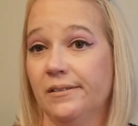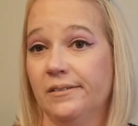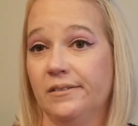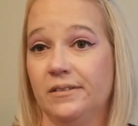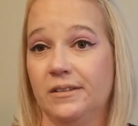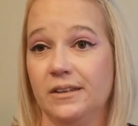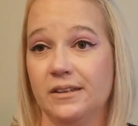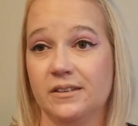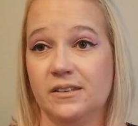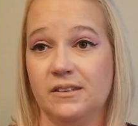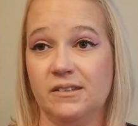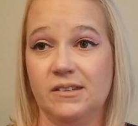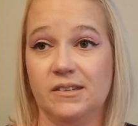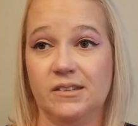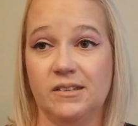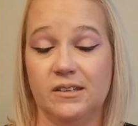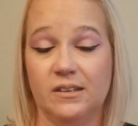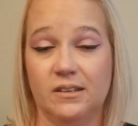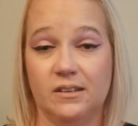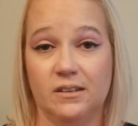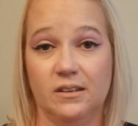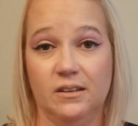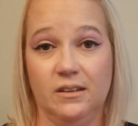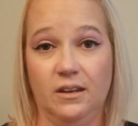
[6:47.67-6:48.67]

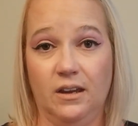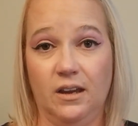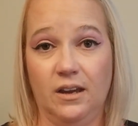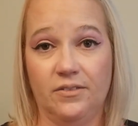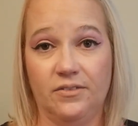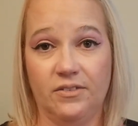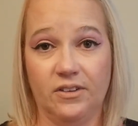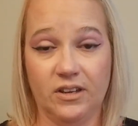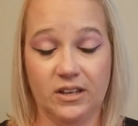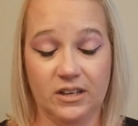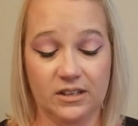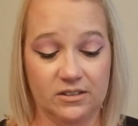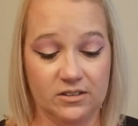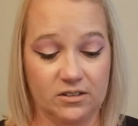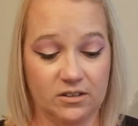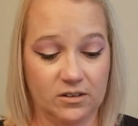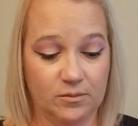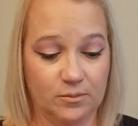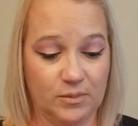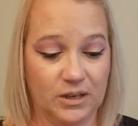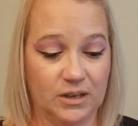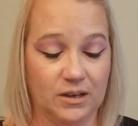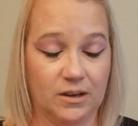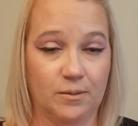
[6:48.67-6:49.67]
This, I think, is gonna
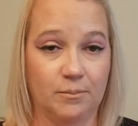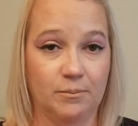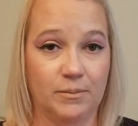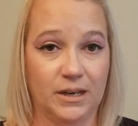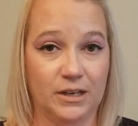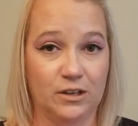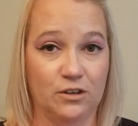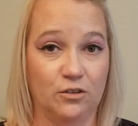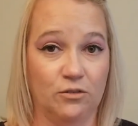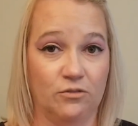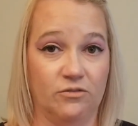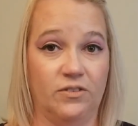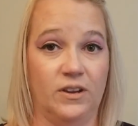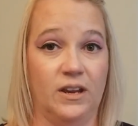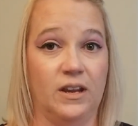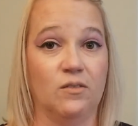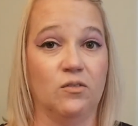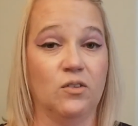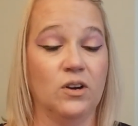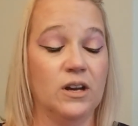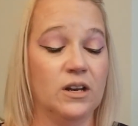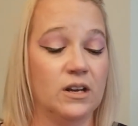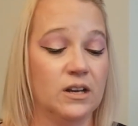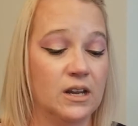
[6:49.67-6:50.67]
become my new
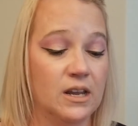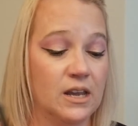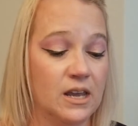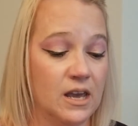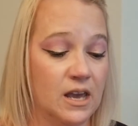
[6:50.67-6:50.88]
favorite.